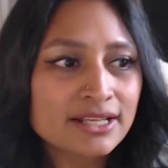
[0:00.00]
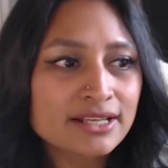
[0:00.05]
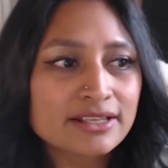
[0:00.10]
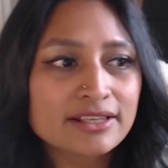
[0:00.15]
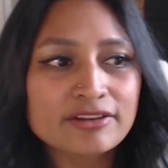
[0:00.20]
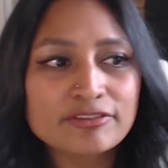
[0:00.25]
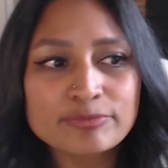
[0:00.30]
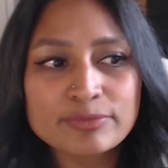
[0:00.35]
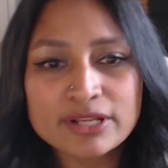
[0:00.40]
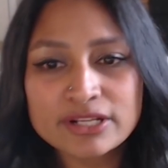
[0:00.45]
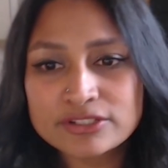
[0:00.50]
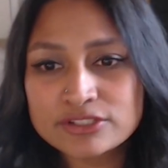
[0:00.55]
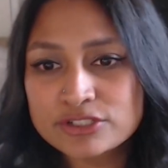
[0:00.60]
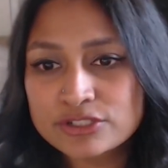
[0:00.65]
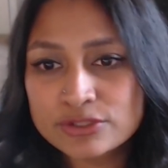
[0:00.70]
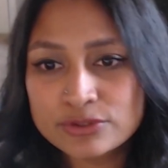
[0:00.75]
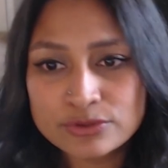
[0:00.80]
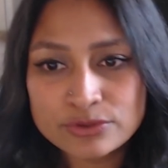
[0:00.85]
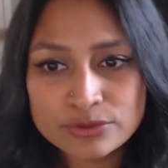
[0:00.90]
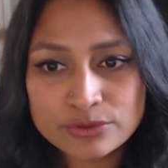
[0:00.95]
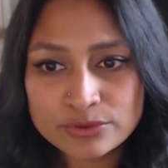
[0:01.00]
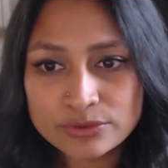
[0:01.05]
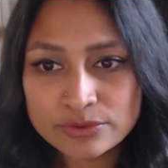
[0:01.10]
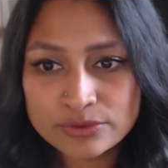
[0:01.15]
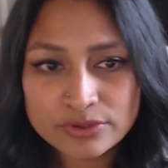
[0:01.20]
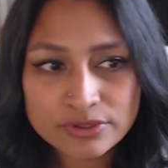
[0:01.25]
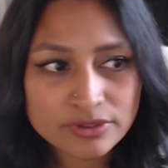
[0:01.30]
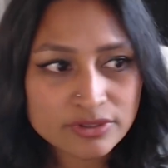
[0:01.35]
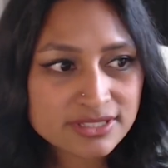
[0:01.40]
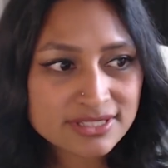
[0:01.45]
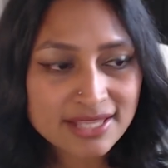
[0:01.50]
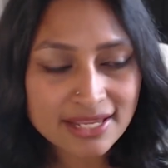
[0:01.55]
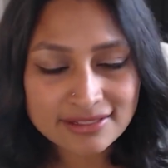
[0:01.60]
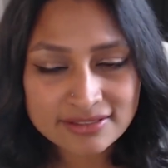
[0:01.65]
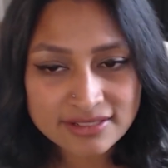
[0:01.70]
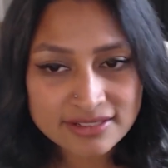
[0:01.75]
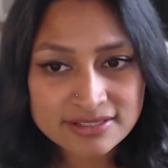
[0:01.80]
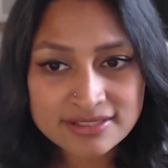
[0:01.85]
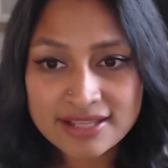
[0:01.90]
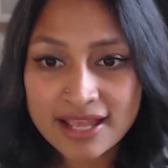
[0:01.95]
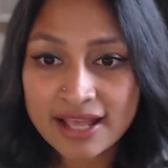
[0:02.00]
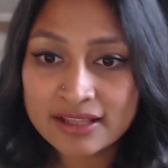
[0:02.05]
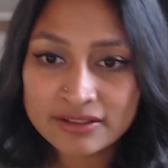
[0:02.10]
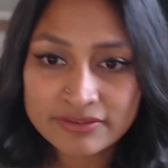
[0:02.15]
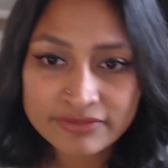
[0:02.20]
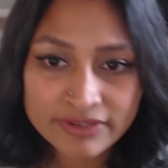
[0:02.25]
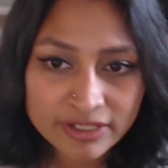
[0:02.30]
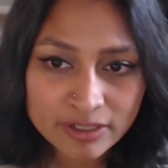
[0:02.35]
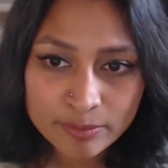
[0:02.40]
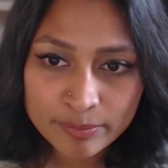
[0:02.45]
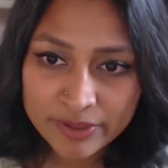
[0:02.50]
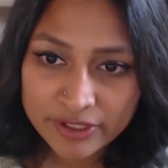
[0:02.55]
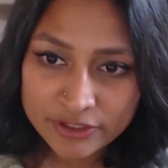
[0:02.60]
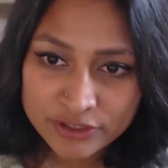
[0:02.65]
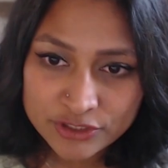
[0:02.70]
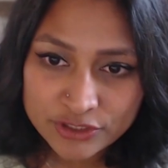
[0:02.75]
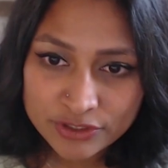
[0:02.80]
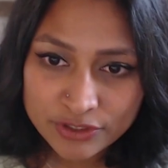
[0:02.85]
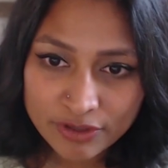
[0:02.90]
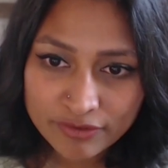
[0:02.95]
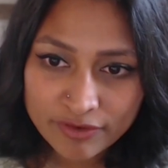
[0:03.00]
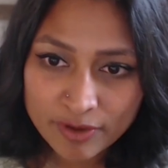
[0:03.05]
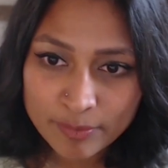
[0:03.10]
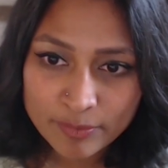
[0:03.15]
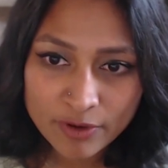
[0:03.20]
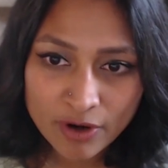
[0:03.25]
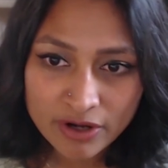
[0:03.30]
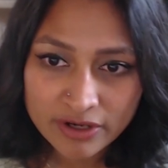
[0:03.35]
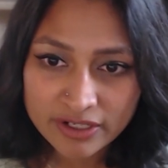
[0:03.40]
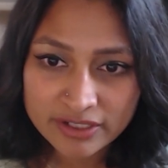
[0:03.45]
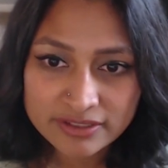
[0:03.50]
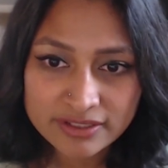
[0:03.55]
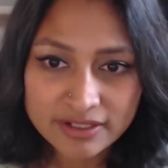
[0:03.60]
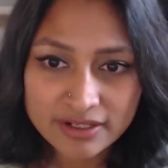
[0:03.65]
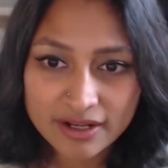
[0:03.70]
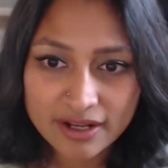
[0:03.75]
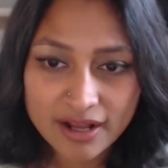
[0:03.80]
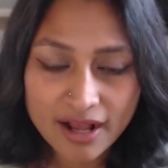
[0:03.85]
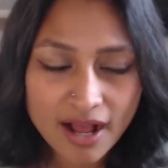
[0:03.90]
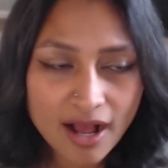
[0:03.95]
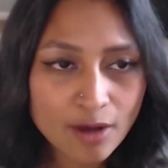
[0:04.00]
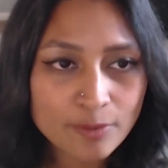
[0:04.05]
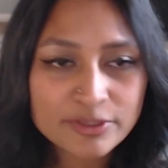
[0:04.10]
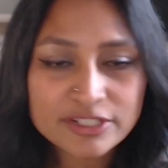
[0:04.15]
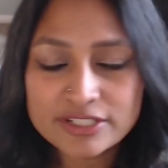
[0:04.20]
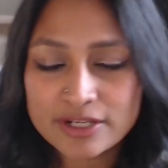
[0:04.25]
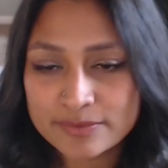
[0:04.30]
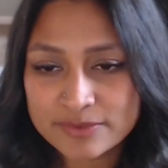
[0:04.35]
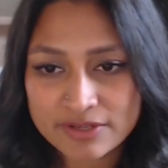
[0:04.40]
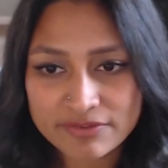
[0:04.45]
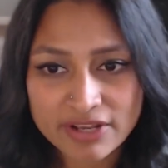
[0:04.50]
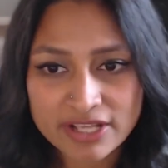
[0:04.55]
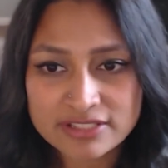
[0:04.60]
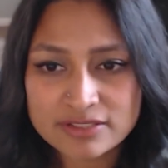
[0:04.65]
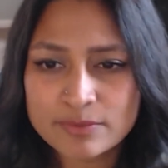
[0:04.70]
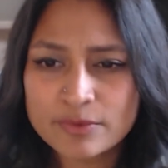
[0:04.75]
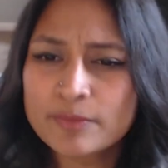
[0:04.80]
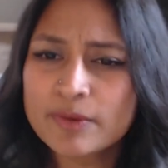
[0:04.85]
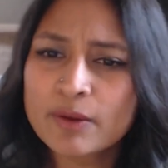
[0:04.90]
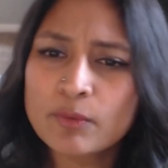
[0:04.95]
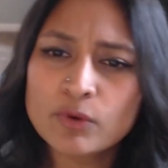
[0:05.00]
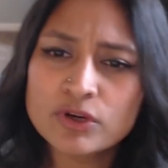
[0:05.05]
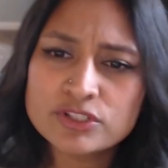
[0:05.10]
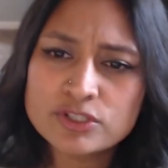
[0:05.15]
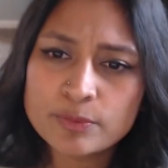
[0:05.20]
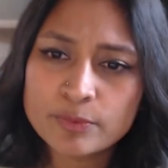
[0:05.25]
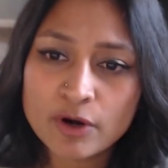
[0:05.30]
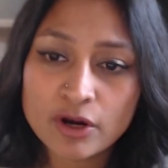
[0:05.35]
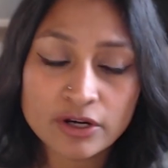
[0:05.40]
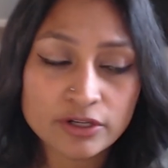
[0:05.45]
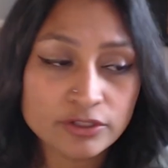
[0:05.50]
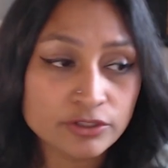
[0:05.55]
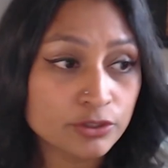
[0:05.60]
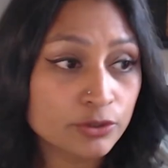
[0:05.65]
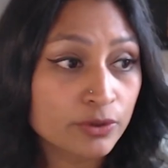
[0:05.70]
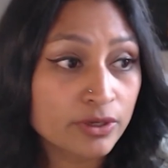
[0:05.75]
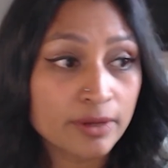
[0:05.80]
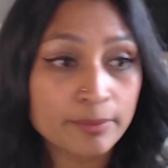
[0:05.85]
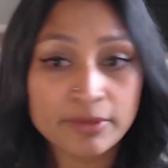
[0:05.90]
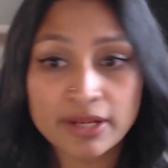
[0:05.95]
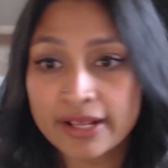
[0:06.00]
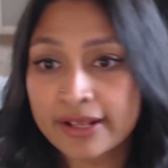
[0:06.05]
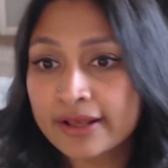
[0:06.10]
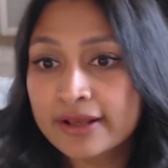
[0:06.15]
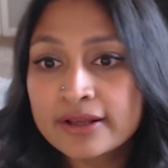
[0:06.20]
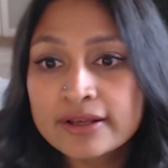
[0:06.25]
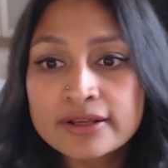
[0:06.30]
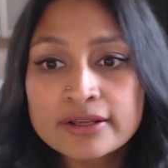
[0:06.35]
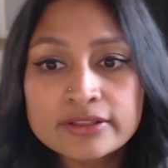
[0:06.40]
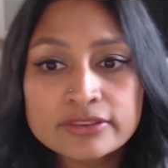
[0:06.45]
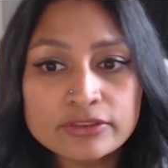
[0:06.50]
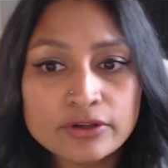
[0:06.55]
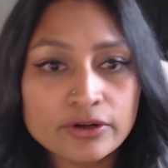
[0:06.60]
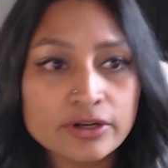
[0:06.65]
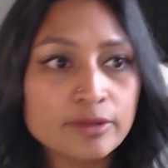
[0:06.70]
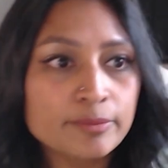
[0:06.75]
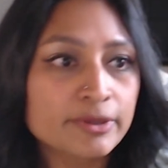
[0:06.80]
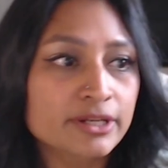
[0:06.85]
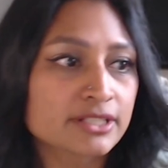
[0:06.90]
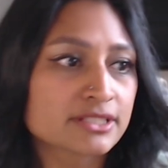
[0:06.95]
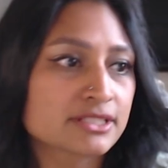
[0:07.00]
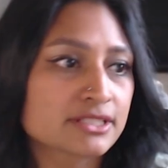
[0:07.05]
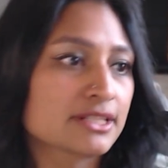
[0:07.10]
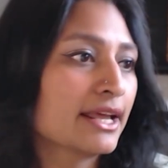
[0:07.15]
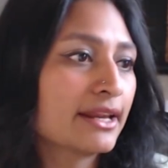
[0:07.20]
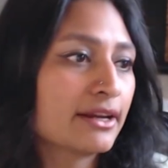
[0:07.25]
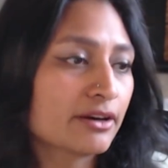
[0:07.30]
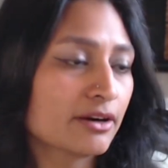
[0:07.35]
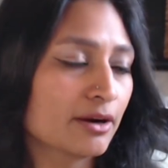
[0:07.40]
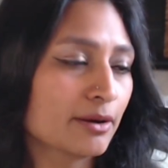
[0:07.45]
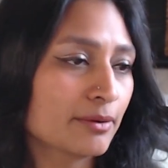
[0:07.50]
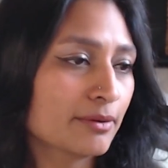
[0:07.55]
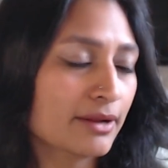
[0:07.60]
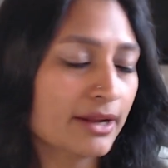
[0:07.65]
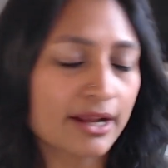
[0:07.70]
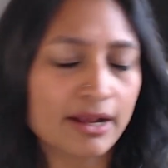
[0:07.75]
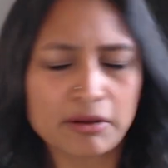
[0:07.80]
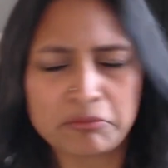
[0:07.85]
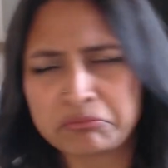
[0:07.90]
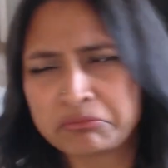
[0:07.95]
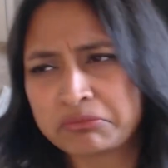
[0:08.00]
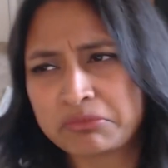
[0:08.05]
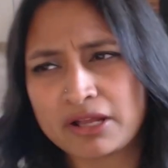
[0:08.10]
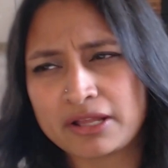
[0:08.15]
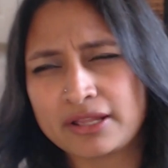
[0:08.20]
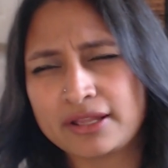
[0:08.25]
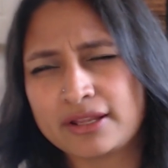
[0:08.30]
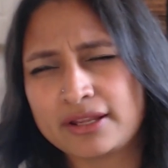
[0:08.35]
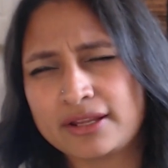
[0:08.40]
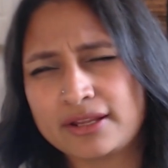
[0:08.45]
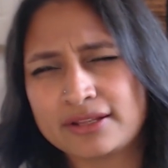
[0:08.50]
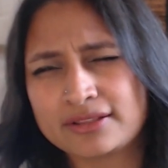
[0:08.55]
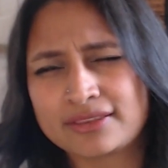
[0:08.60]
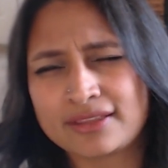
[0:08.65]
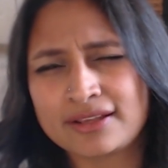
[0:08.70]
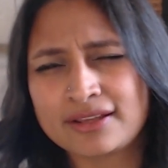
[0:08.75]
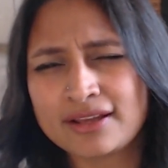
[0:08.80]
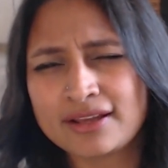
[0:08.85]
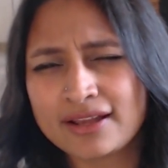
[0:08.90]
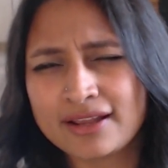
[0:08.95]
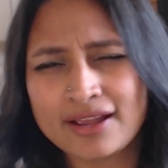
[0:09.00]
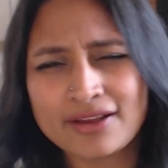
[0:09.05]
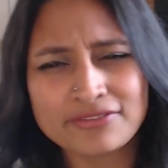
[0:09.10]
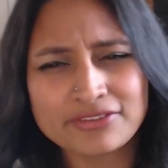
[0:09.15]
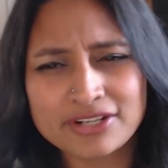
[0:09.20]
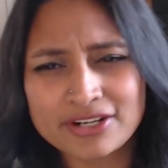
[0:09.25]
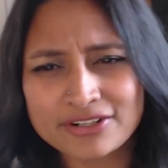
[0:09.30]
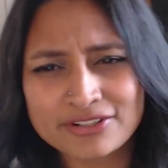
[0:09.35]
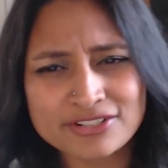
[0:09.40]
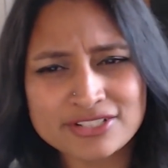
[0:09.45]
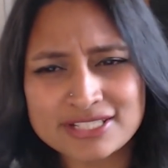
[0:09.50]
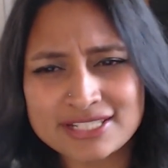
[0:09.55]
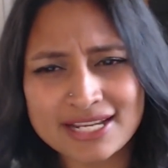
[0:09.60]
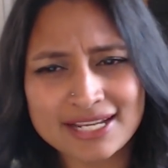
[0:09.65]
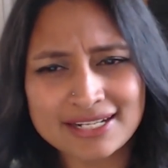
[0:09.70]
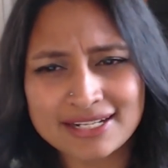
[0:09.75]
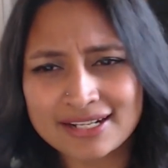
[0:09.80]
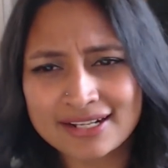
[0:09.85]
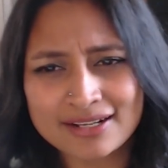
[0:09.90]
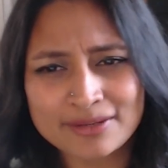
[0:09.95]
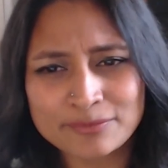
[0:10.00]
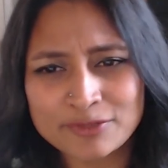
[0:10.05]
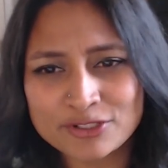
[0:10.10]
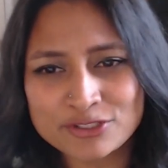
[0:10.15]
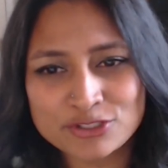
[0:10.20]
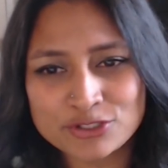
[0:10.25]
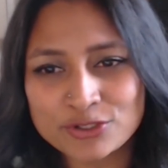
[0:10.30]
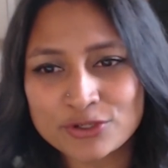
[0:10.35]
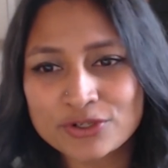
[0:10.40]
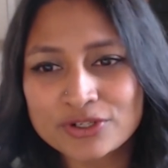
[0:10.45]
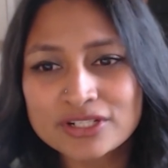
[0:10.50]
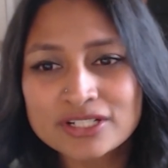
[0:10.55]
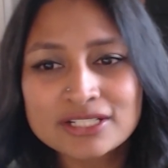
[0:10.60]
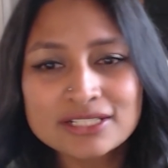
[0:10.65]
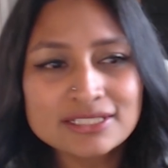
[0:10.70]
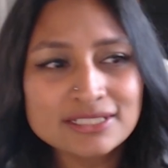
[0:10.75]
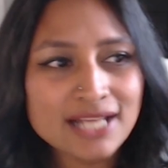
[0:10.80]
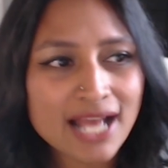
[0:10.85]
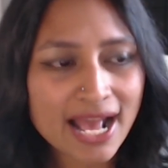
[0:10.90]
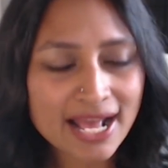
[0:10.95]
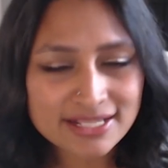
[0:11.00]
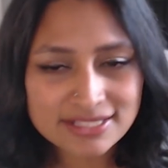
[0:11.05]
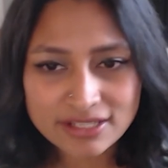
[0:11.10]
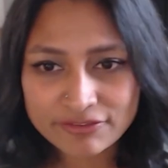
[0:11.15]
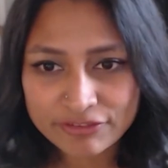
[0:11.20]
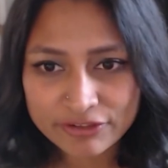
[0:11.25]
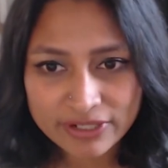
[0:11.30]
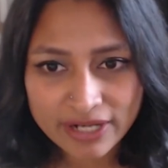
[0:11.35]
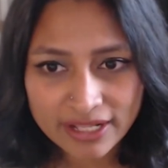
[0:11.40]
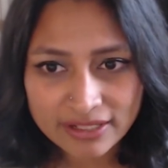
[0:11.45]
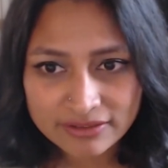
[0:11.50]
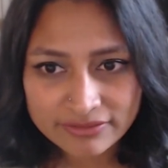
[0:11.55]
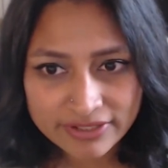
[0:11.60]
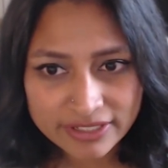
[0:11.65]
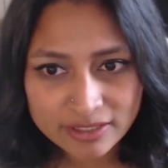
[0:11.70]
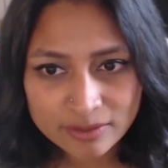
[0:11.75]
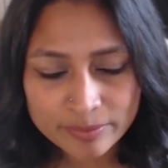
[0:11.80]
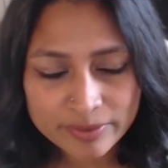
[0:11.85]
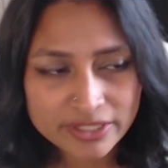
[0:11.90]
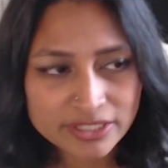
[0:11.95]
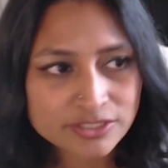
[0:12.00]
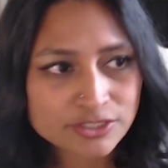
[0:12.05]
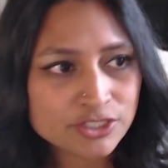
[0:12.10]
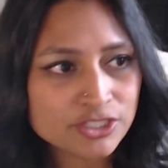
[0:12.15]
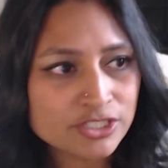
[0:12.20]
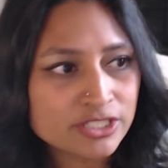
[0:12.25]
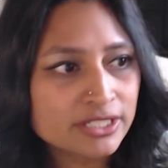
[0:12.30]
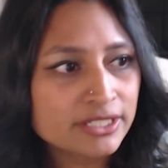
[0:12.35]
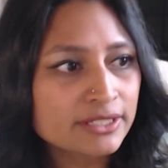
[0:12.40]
Give me a 2 sentence elevator pitch of our product. How many times I've asked someone, I'm like, what does your product do? And I'm like, 30 minutes later, I'm like, I think I have an understanding. I'm not sure. Ask it for an elevator pitch.